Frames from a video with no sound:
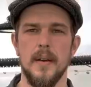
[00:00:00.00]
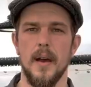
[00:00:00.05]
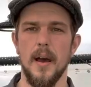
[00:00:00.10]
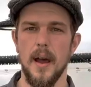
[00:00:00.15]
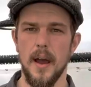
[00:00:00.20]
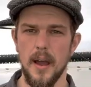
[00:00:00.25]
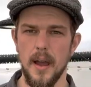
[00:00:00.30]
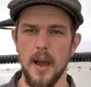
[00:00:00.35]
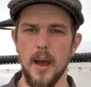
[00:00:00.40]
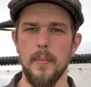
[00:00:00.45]

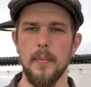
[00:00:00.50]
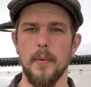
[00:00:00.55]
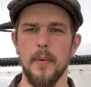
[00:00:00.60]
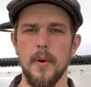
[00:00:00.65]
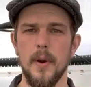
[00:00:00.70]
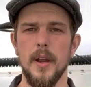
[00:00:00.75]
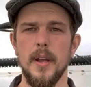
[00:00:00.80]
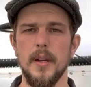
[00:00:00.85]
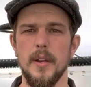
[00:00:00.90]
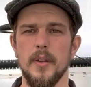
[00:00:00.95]
I
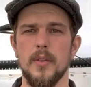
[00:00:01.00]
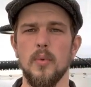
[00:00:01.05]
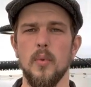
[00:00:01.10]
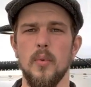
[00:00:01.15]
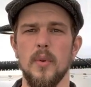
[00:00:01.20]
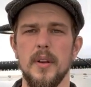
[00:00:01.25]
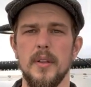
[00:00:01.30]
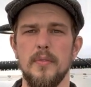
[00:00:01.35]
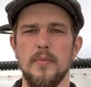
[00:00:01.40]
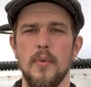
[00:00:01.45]
operate a
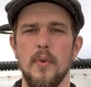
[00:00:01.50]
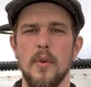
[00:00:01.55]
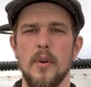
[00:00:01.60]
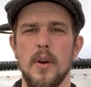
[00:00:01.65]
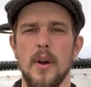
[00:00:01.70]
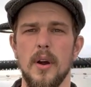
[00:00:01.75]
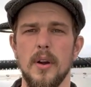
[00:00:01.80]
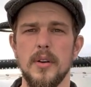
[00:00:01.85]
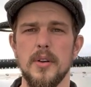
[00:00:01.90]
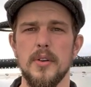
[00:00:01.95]

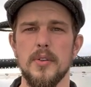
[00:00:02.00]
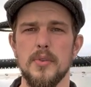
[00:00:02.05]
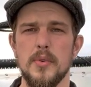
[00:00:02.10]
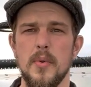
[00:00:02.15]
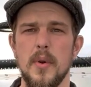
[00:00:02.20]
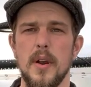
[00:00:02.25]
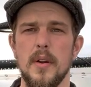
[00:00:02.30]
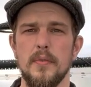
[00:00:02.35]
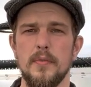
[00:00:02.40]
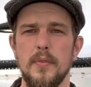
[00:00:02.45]
2,400
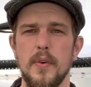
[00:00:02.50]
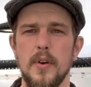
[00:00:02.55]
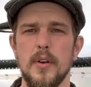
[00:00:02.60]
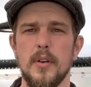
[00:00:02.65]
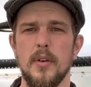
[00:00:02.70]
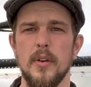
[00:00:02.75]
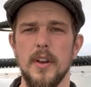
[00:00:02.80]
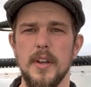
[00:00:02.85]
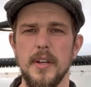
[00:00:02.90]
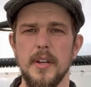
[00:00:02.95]
square foot
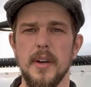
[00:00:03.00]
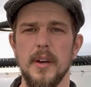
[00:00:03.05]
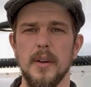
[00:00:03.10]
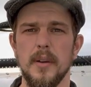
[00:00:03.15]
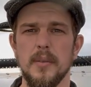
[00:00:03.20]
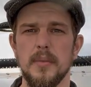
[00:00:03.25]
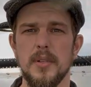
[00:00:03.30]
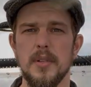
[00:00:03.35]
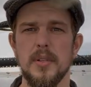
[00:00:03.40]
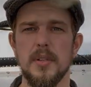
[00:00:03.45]
greenhouse.